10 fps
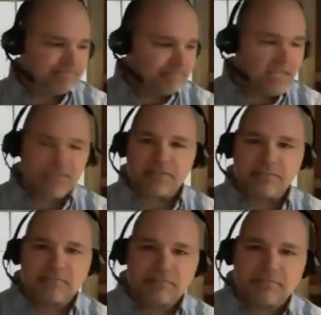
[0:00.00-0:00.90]
Doesn't.
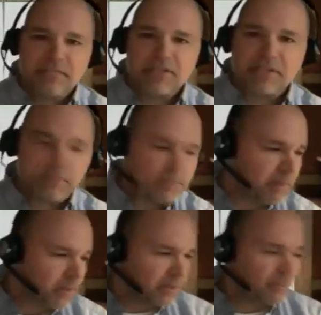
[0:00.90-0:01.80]
Doesn't. But
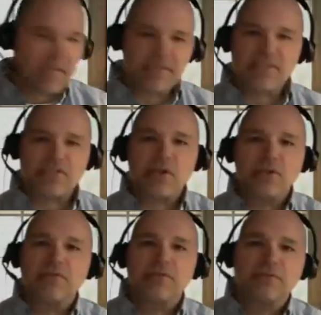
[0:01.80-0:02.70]
people are going to pass this all
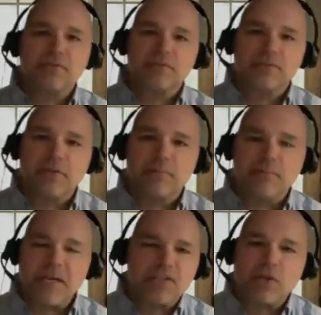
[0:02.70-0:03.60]
over, uh,
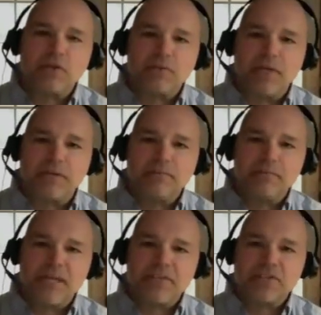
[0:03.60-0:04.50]
pass it all around,
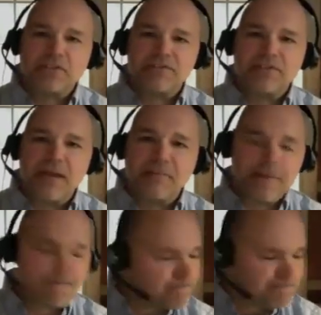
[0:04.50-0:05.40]
pass it to their
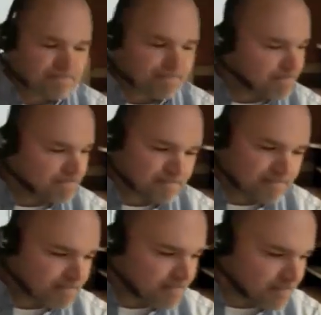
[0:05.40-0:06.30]
family.
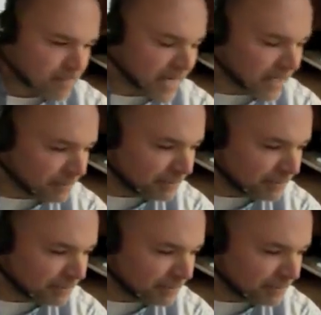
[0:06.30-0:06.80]
Man.